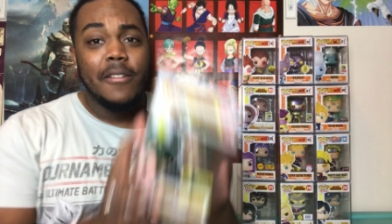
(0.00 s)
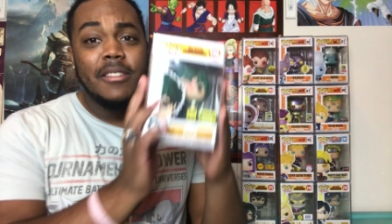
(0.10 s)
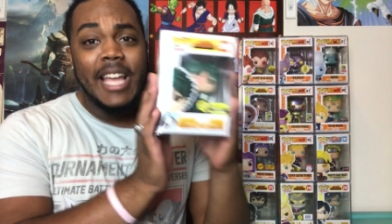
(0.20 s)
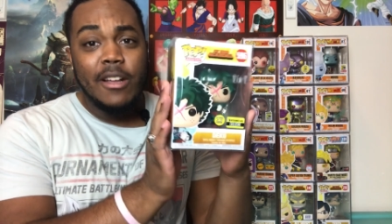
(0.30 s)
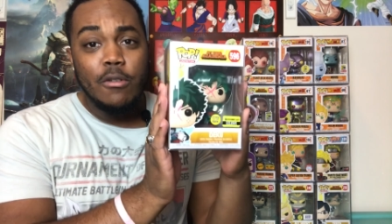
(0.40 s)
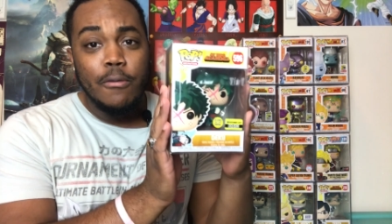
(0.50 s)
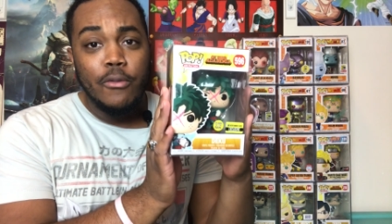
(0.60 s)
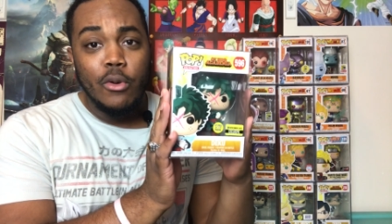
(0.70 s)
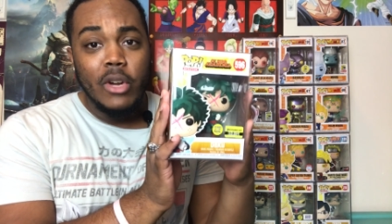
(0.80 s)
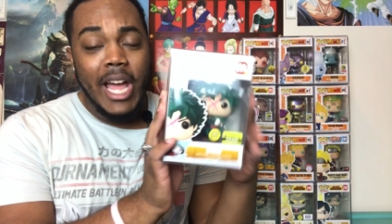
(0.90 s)
Deku
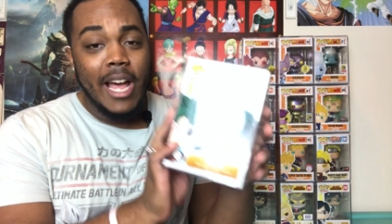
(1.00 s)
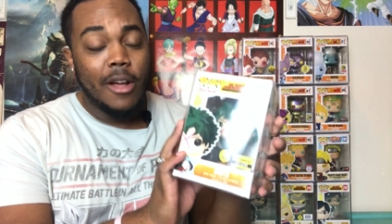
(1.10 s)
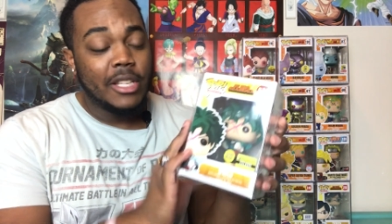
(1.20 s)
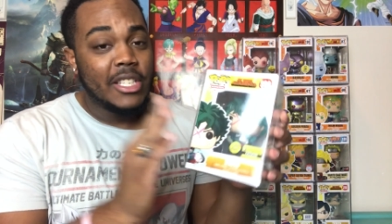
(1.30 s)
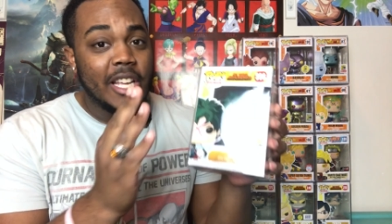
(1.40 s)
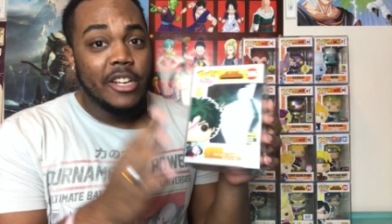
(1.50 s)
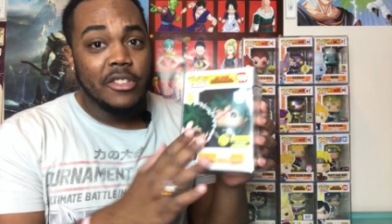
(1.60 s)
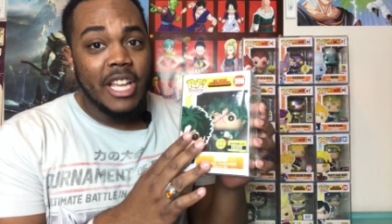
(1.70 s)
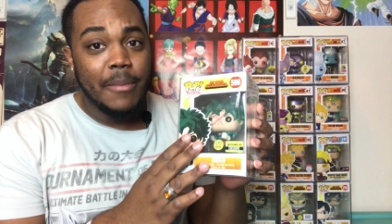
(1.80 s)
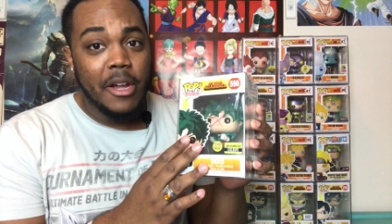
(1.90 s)
Full Cow. This is the
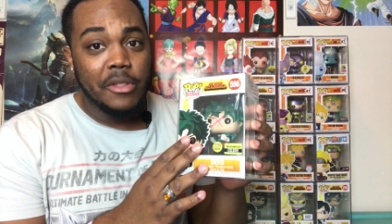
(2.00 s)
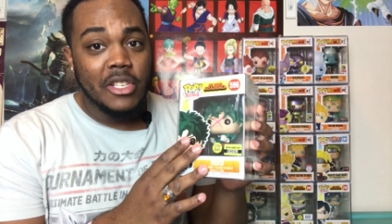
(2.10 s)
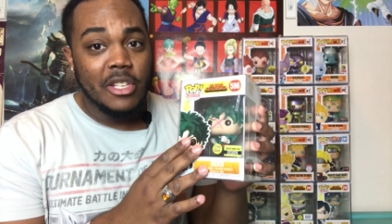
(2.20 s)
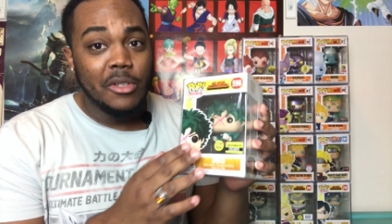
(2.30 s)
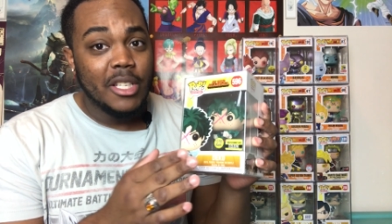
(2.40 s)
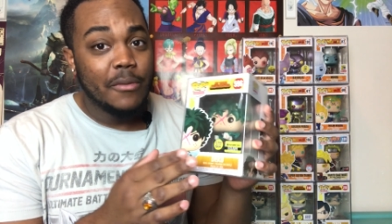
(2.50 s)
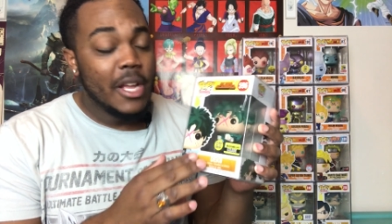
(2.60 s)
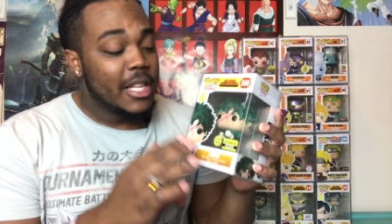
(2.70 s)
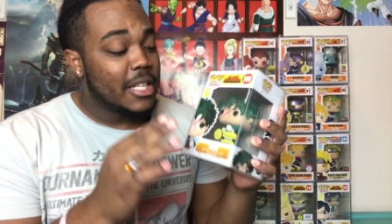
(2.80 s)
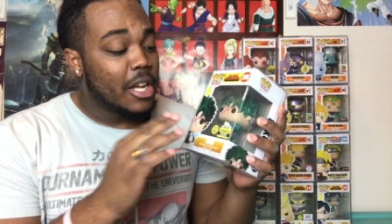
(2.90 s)
Entertainment Earth exclusive.
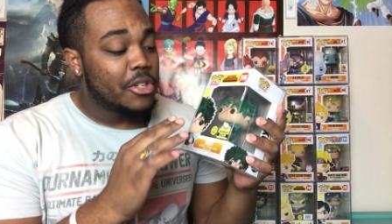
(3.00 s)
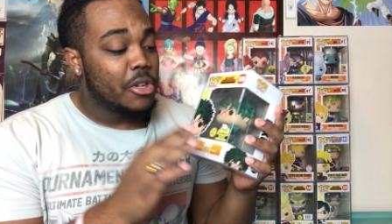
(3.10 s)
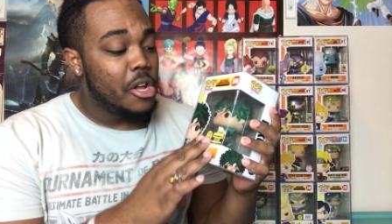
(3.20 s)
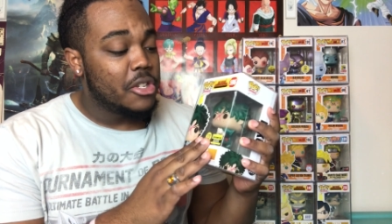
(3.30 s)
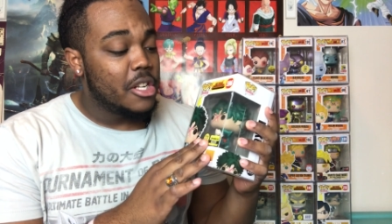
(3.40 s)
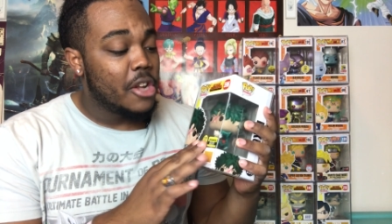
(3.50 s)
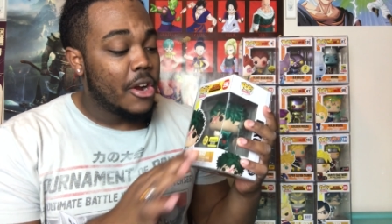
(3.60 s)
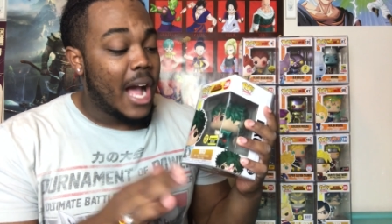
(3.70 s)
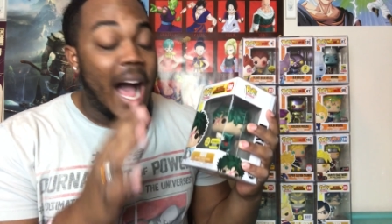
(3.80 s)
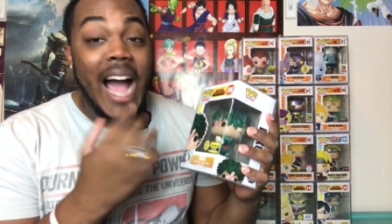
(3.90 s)
This also glows in the
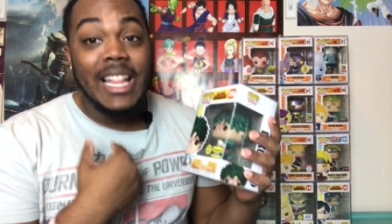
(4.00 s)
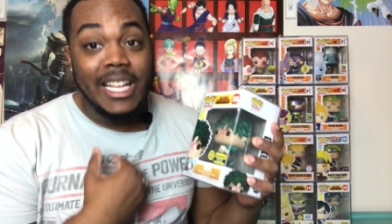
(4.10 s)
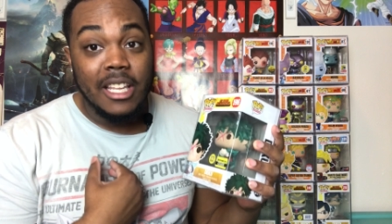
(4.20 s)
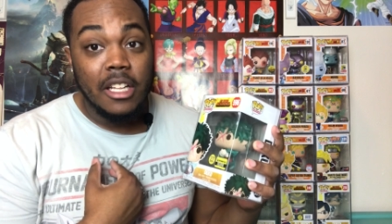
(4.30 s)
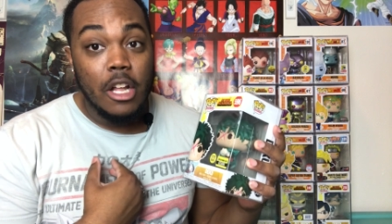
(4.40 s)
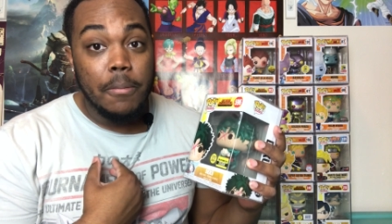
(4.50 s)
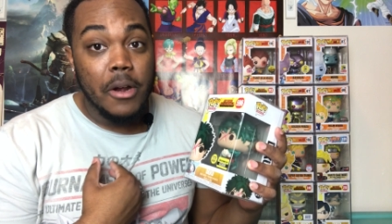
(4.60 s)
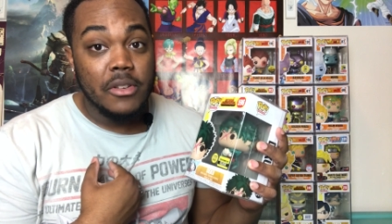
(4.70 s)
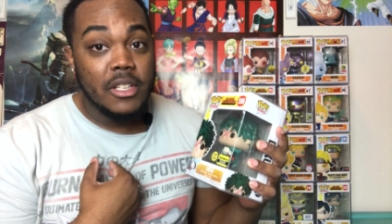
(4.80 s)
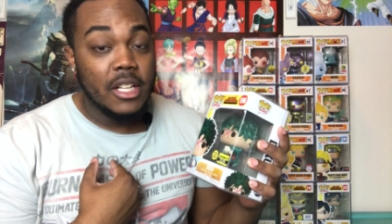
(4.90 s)
dark. I like the glow
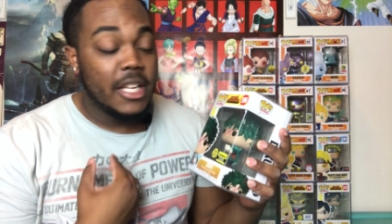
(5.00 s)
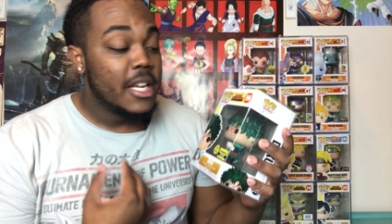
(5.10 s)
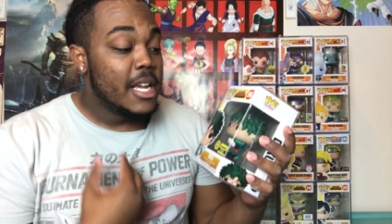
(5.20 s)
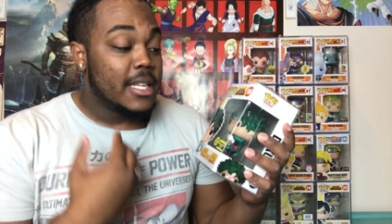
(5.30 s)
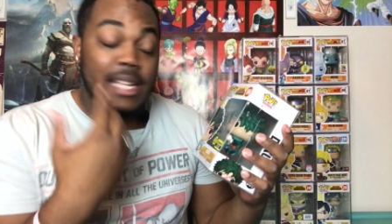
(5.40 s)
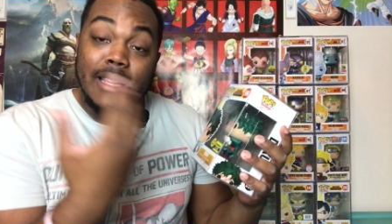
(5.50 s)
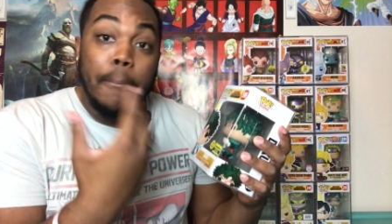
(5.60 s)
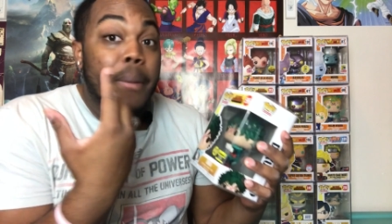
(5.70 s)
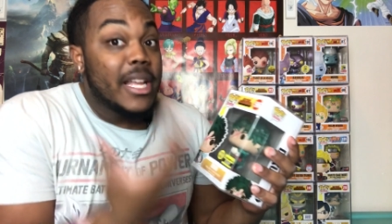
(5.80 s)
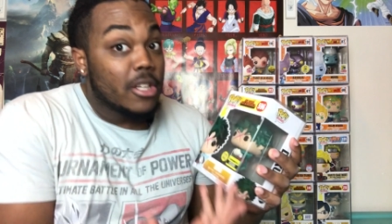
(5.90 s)
personally. It's not the
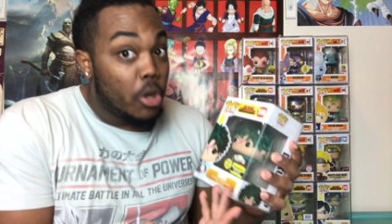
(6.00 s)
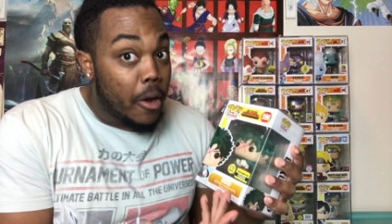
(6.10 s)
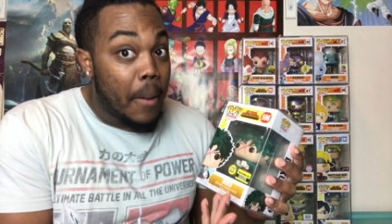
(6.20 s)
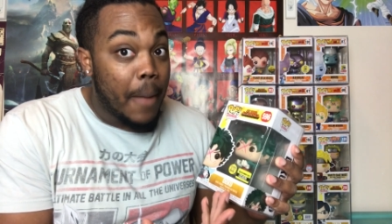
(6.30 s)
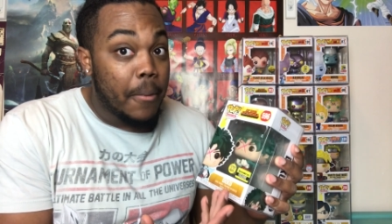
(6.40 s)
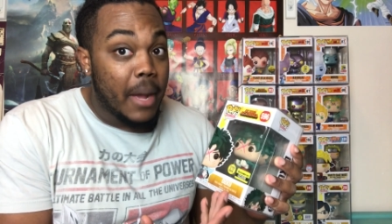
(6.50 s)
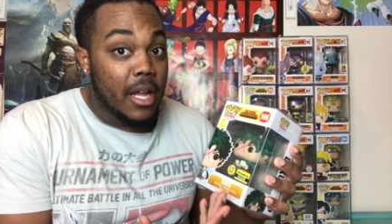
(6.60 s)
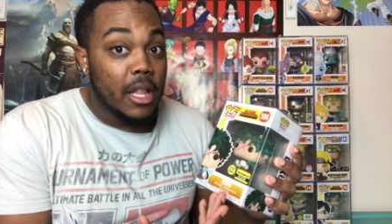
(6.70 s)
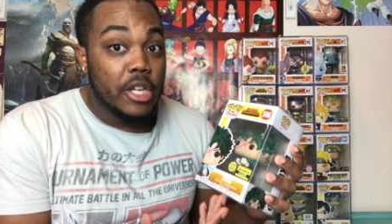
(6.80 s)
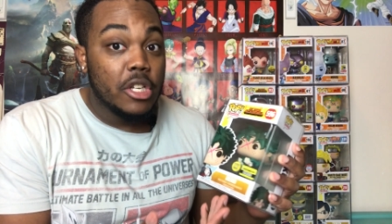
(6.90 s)
best glowing pop in my
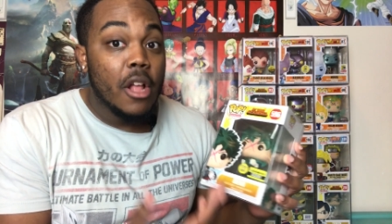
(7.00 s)
collection,